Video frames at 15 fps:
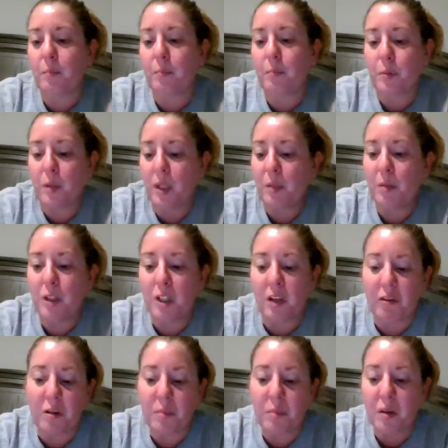pretty much
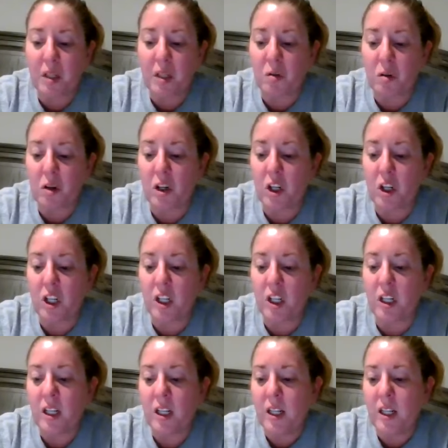everybody ordered.